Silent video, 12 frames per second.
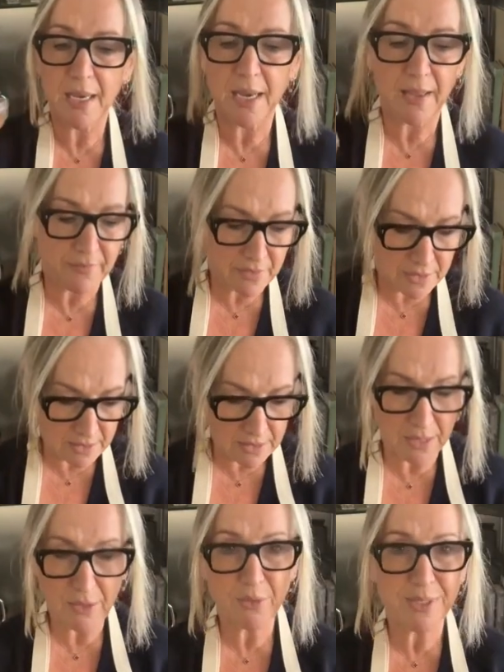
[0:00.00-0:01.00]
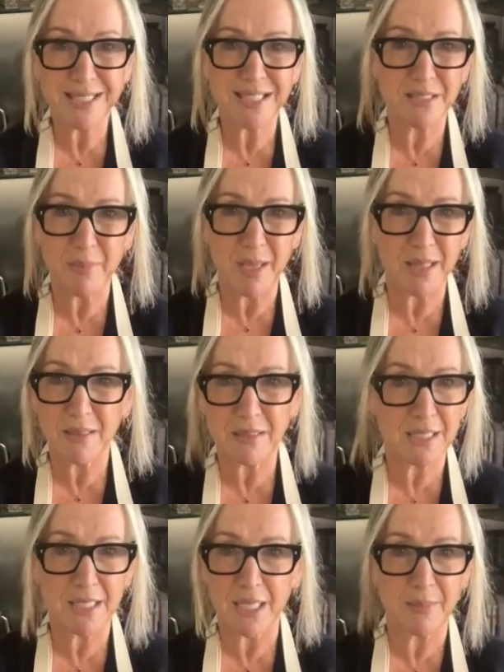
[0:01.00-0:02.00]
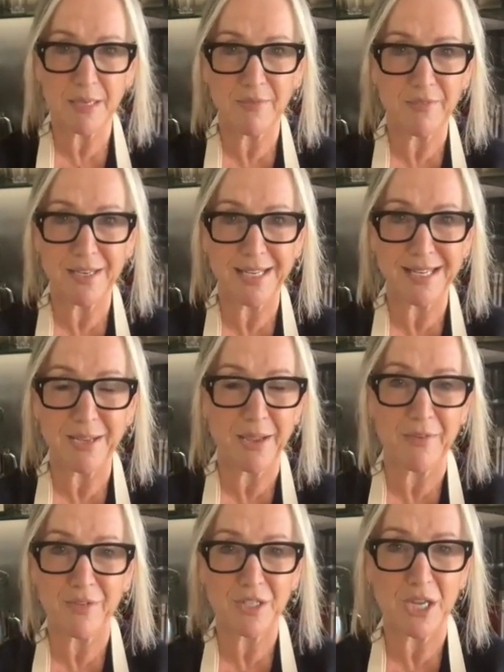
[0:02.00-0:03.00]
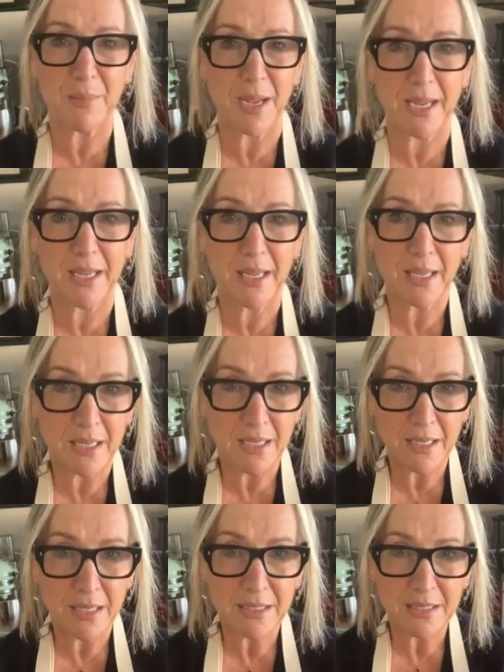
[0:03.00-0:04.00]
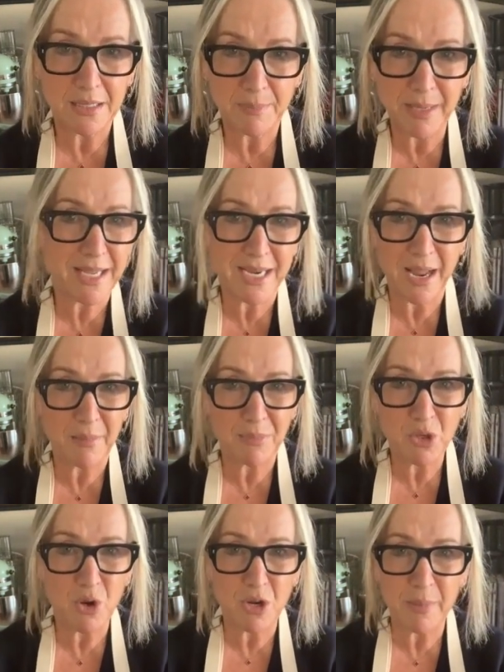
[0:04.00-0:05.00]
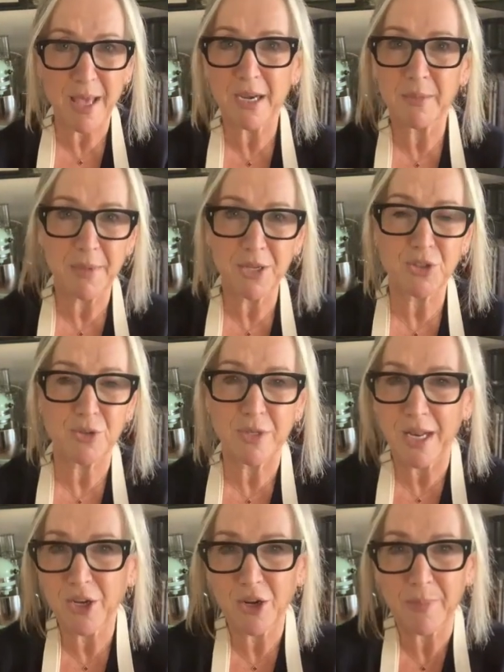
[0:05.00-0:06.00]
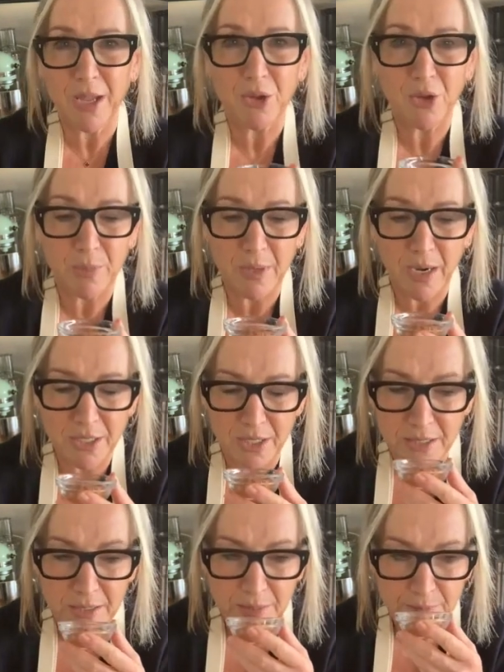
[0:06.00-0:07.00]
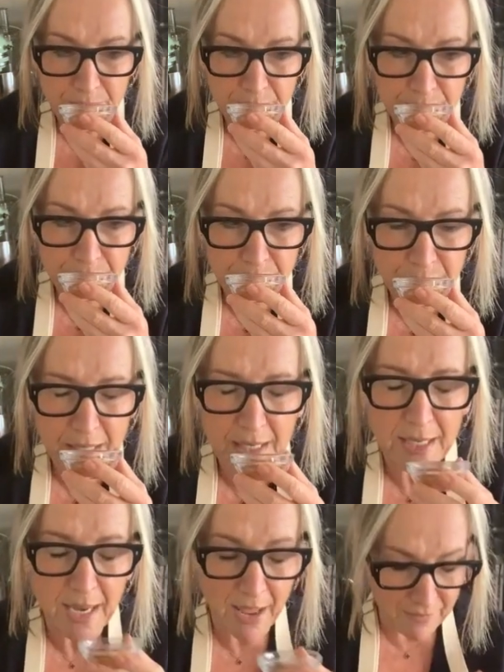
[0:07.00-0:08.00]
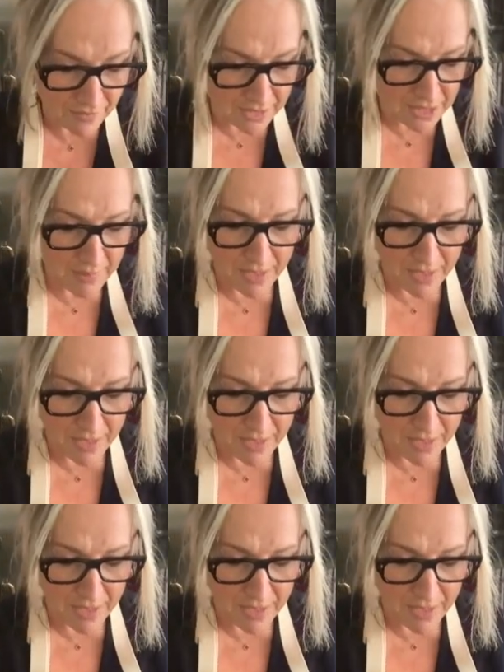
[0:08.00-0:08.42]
I love it. I always smell cinnamon and vanilla every time I pick it up, talk about it, measure it. I don't know about you, but I just love the